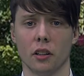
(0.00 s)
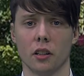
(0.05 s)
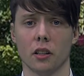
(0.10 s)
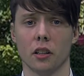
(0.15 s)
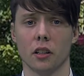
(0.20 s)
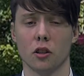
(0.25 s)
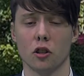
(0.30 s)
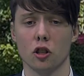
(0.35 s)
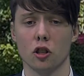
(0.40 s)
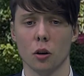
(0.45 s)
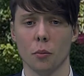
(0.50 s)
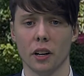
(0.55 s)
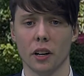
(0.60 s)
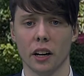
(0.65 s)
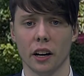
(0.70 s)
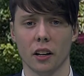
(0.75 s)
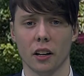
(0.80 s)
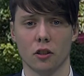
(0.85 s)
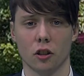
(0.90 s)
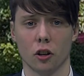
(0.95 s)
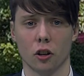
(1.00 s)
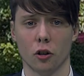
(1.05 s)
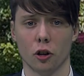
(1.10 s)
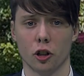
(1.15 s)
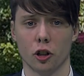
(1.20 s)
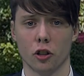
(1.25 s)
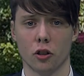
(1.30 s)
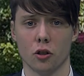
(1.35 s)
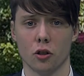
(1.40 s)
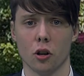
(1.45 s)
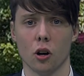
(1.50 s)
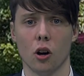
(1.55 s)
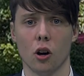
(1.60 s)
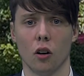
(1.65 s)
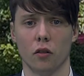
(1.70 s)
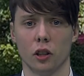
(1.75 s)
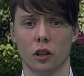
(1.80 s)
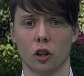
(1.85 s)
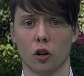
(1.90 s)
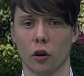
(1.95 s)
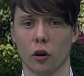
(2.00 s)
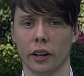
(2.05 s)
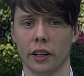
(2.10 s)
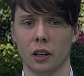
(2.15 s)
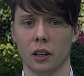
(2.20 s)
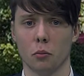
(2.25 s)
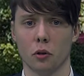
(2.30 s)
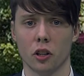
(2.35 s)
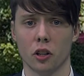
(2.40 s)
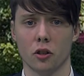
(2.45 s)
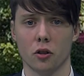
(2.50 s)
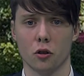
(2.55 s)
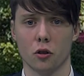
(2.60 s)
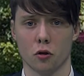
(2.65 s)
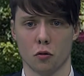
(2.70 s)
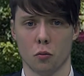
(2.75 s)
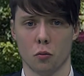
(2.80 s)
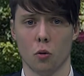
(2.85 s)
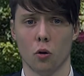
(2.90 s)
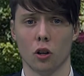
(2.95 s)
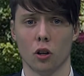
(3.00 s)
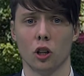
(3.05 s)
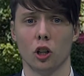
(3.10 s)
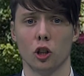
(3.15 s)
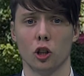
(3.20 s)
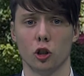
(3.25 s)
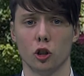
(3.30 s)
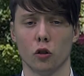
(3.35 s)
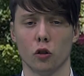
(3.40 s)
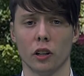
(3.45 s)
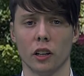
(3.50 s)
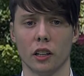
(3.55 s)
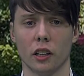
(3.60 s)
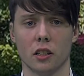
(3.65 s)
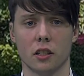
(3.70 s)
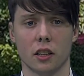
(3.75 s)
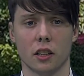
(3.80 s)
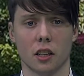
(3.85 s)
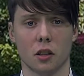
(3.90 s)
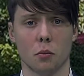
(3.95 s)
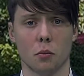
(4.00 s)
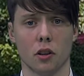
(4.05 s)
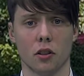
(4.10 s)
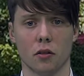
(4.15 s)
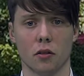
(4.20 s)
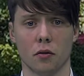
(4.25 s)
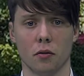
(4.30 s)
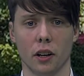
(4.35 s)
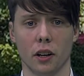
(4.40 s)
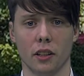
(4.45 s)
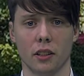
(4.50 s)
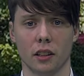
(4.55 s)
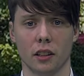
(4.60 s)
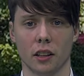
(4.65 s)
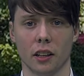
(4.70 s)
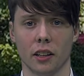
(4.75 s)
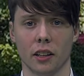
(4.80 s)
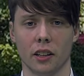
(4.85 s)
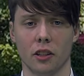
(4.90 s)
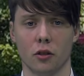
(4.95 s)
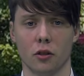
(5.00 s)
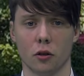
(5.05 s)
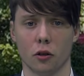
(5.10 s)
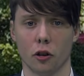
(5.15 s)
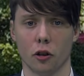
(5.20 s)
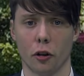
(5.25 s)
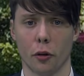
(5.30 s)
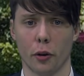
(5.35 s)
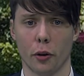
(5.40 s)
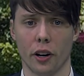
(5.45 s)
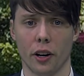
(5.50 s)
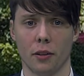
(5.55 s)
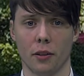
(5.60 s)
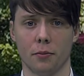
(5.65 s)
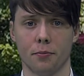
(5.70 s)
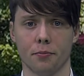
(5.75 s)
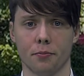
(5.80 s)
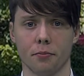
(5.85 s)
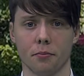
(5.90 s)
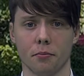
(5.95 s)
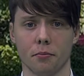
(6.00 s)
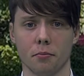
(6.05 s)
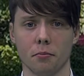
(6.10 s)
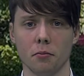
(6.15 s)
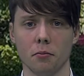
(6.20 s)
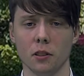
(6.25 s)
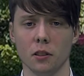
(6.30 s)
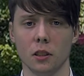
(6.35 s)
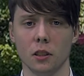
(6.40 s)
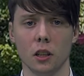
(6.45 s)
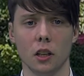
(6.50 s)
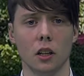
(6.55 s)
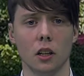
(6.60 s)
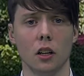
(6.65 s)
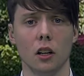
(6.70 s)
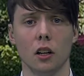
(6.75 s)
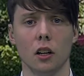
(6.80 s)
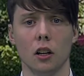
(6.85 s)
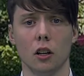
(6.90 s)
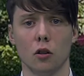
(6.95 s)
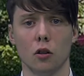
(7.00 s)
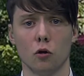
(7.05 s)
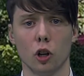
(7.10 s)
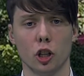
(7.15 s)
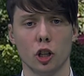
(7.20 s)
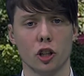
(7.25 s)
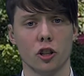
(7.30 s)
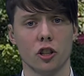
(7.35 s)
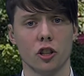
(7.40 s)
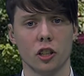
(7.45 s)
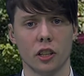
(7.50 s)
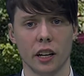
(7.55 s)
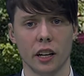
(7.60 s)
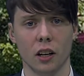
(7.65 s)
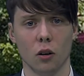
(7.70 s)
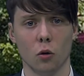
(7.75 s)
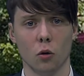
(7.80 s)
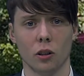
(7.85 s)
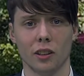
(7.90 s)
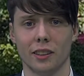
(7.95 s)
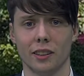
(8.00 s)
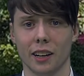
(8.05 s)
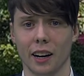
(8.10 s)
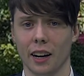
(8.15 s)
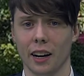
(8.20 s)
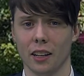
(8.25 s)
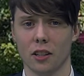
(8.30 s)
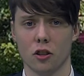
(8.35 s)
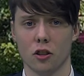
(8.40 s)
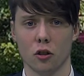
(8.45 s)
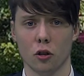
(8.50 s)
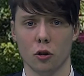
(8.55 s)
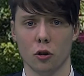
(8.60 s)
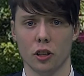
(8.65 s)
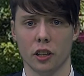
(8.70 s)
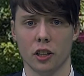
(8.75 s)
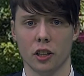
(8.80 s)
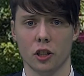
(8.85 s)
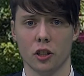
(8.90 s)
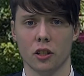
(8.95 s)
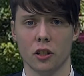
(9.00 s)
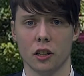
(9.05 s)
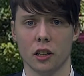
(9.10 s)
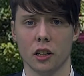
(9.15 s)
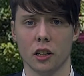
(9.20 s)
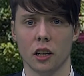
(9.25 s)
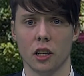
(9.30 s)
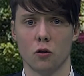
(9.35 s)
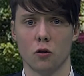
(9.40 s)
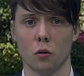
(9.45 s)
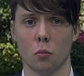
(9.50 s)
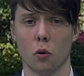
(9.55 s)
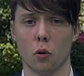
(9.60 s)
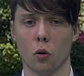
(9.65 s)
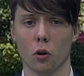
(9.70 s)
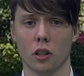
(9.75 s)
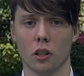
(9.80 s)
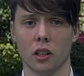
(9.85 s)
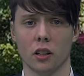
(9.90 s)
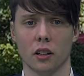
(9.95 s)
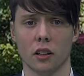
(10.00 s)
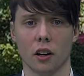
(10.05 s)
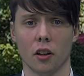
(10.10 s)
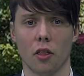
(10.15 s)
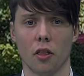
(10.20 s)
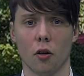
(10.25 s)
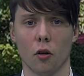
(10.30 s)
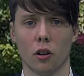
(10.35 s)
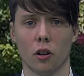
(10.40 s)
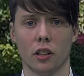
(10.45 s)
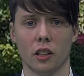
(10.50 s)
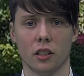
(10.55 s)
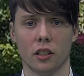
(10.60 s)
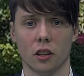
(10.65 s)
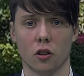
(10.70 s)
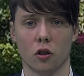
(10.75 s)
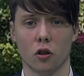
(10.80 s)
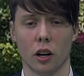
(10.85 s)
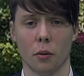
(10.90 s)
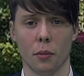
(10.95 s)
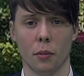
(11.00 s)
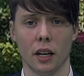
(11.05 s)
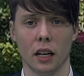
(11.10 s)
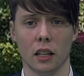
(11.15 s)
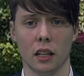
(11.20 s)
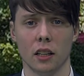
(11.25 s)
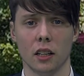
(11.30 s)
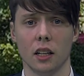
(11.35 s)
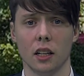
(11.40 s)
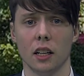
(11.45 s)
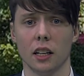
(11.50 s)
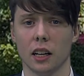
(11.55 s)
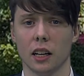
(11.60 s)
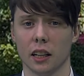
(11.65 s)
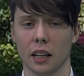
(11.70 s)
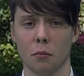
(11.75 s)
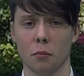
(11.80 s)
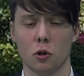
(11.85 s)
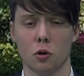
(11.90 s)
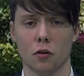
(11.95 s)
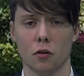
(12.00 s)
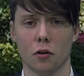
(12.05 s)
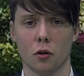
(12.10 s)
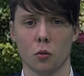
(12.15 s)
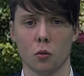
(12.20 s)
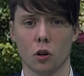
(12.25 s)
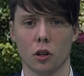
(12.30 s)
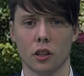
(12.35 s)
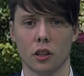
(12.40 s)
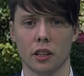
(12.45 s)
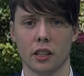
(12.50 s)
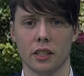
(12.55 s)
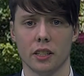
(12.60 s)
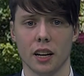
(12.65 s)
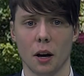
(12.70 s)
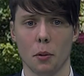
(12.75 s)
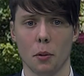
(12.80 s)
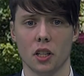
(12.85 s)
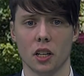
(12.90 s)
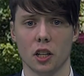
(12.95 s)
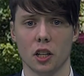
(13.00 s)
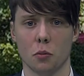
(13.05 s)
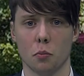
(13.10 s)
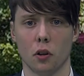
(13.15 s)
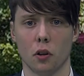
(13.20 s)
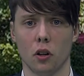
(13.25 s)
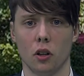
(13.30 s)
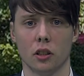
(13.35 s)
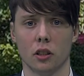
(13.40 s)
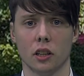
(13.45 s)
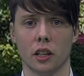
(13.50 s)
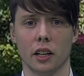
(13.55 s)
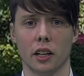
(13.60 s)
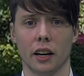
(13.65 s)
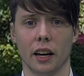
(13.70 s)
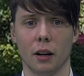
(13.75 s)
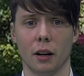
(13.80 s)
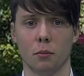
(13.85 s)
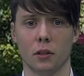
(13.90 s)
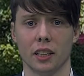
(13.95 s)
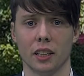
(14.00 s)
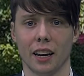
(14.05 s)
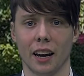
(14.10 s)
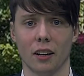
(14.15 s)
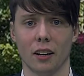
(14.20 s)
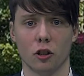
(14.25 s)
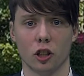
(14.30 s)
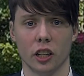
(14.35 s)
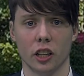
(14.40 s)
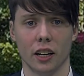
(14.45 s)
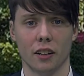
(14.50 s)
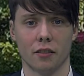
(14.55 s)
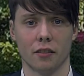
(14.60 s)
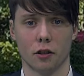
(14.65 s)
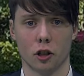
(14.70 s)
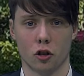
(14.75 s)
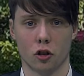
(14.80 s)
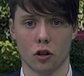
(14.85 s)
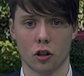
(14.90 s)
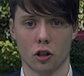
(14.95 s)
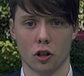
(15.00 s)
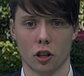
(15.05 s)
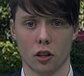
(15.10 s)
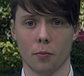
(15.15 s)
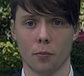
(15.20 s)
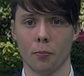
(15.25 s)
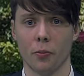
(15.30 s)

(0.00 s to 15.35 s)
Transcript: in summary executions of Ukrainian prisoners of war during his 6 months of fighting in eastern Ukraine. Russia's state-owned TASS news agency is reporting that authorities in Crimea claim to have thwarted a sabotage plot aimed at energy infrastructure.